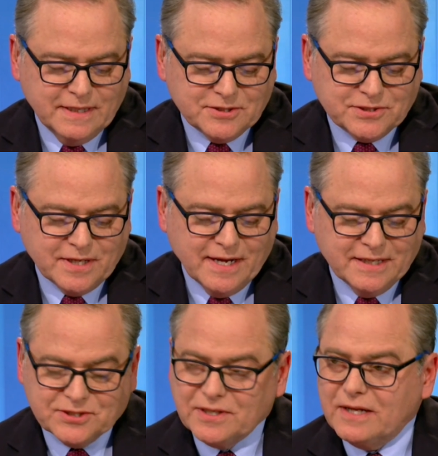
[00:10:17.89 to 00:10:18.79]
it's not,
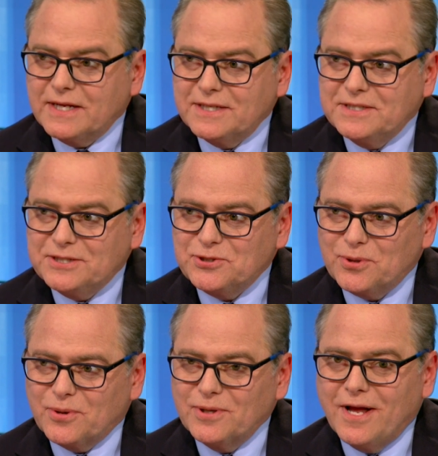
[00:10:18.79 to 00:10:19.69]
it's not like a
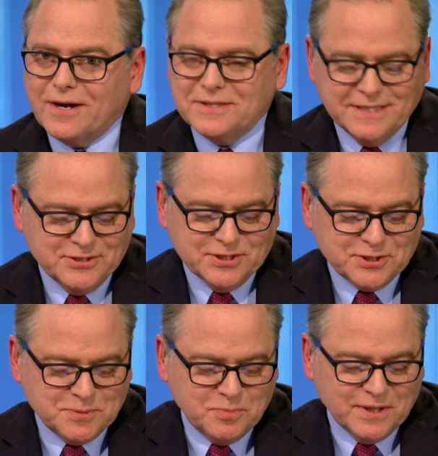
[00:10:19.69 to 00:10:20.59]
digital clock
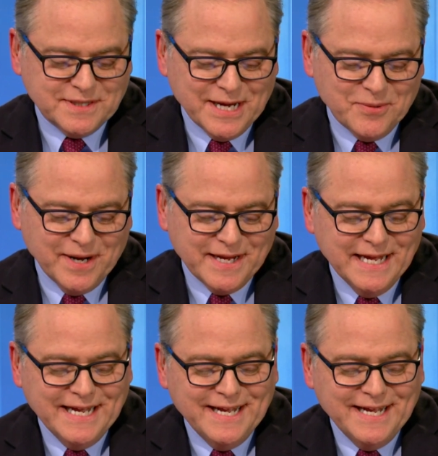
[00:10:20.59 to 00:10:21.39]
digits, put it that way.